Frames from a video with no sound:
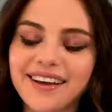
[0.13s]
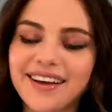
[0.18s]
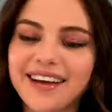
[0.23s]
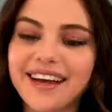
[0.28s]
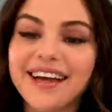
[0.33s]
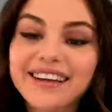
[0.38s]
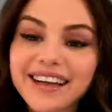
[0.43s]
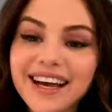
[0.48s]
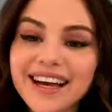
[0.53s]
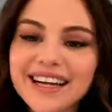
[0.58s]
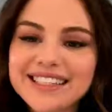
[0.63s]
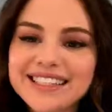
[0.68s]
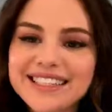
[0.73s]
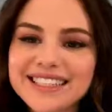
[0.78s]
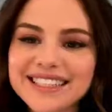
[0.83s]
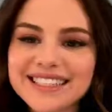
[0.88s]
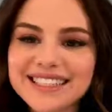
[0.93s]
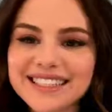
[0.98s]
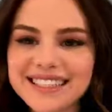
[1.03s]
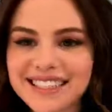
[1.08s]
Hey guys,
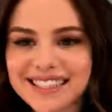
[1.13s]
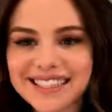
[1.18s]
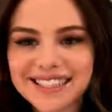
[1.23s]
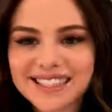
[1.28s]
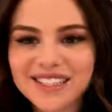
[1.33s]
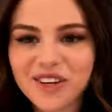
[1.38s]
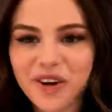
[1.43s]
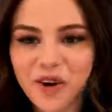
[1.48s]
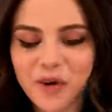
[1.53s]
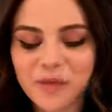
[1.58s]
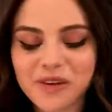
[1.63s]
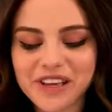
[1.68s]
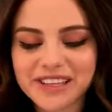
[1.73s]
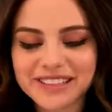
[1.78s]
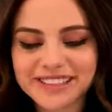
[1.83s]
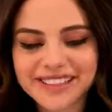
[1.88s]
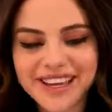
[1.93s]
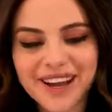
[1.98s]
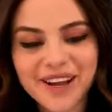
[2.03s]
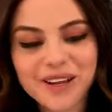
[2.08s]
it's Selena
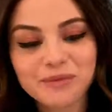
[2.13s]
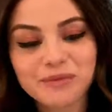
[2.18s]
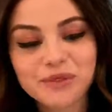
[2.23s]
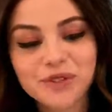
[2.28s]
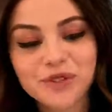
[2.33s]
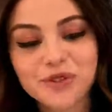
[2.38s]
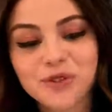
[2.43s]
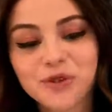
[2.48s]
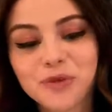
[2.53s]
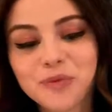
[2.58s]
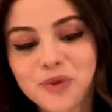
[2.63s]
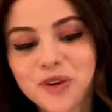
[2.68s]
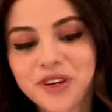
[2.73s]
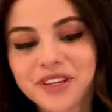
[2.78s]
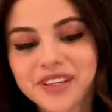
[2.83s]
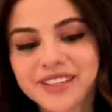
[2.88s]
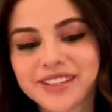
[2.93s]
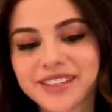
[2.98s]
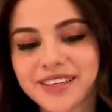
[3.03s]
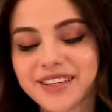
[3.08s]
Gomez. I am super
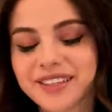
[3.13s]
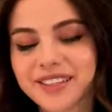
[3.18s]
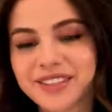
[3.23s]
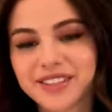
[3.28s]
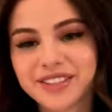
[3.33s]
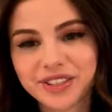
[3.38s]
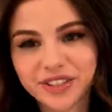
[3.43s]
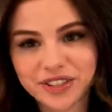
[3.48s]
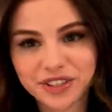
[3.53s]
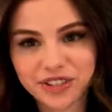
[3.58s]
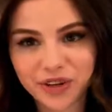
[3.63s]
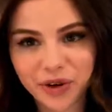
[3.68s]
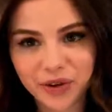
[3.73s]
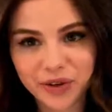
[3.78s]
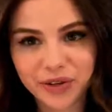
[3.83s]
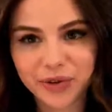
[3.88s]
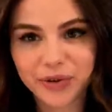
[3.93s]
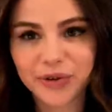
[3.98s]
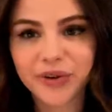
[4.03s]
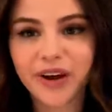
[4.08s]
excited to show
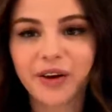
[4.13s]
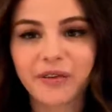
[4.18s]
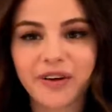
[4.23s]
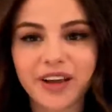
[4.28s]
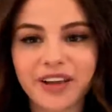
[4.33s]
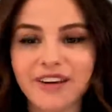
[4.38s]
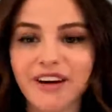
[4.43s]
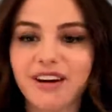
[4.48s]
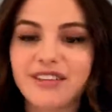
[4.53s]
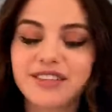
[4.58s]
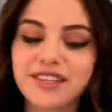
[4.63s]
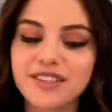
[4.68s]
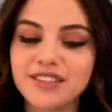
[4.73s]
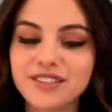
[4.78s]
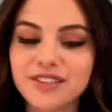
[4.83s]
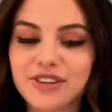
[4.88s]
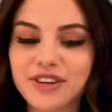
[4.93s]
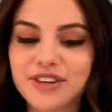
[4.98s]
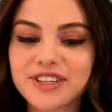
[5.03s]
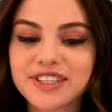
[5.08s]
you how I got this
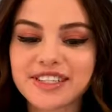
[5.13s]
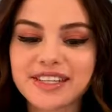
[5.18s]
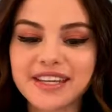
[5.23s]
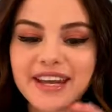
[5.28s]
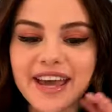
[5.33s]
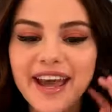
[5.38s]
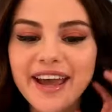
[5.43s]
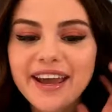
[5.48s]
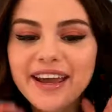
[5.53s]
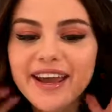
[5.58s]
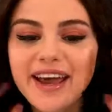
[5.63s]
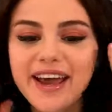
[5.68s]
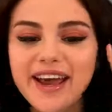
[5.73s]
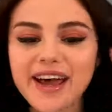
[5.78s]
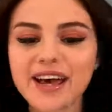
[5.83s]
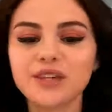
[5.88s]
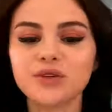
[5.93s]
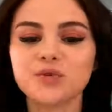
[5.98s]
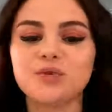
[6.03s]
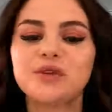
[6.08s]
look today,
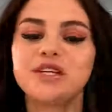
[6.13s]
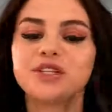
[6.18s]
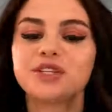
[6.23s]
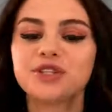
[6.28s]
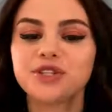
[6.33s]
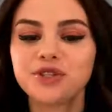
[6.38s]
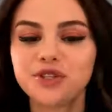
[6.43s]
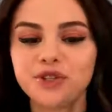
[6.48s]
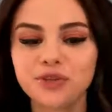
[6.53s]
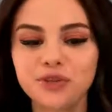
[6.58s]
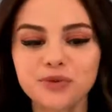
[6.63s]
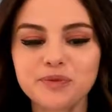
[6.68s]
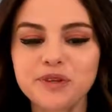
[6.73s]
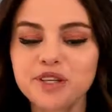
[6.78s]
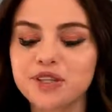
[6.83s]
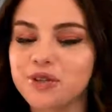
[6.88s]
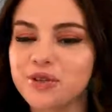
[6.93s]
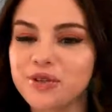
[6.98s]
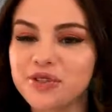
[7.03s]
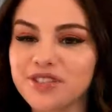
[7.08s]
and we get to use my
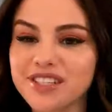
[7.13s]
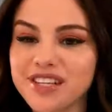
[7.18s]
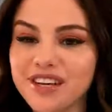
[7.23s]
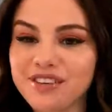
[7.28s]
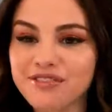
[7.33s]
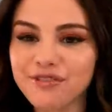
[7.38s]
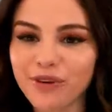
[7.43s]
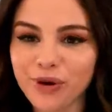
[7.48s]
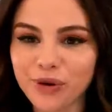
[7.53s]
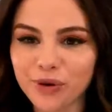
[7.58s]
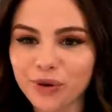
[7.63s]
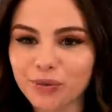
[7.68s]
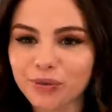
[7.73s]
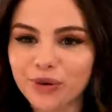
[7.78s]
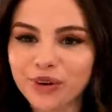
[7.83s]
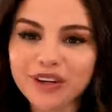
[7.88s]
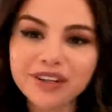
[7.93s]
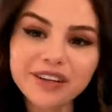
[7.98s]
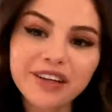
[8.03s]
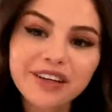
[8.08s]
new Stay Vulnerable
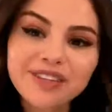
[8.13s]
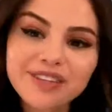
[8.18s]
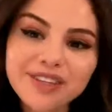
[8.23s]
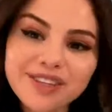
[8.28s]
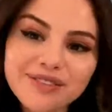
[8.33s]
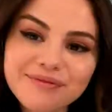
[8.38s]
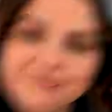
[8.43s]
collection.